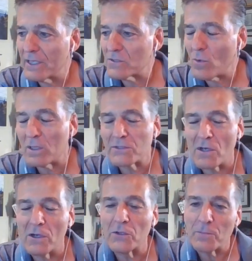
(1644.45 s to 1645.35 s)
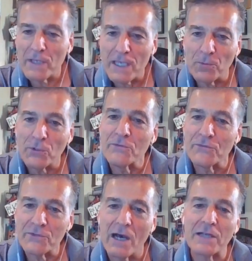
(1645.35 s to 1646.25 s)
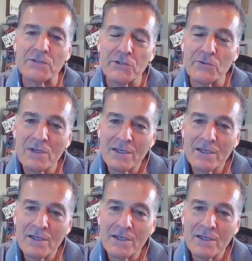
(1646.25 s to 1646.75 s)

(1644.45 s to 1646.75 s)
as well as all the people you've talked to